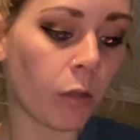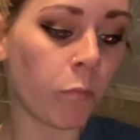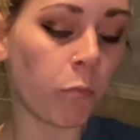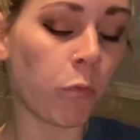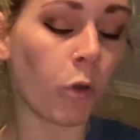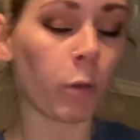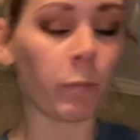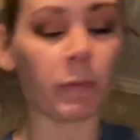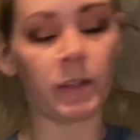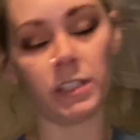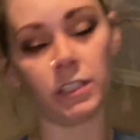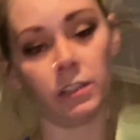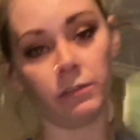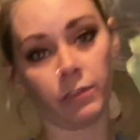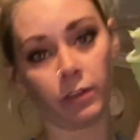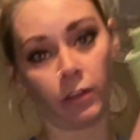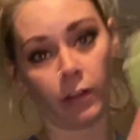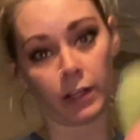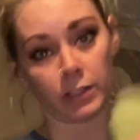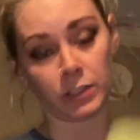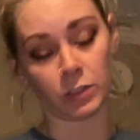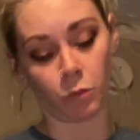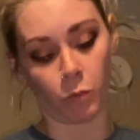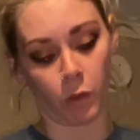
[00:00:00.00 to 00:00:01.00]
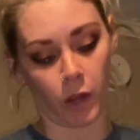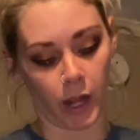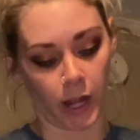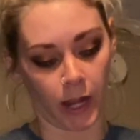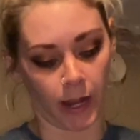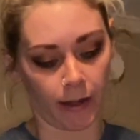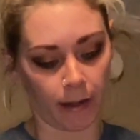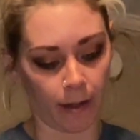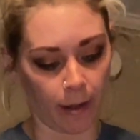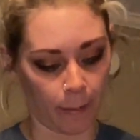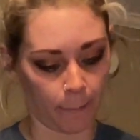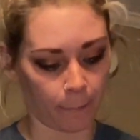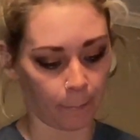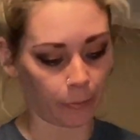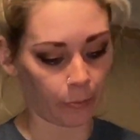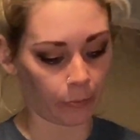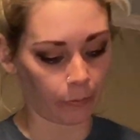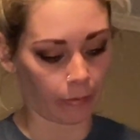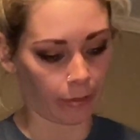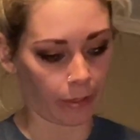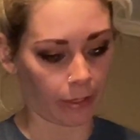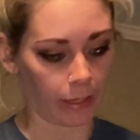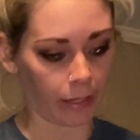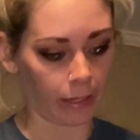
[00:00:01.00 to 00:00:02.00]
pour myself a glass of wine and
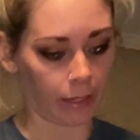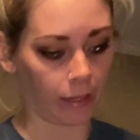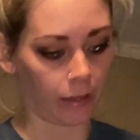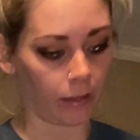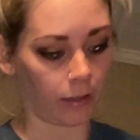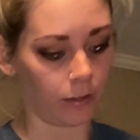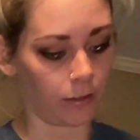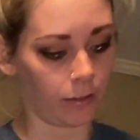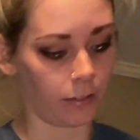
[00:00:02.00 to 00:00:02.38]
play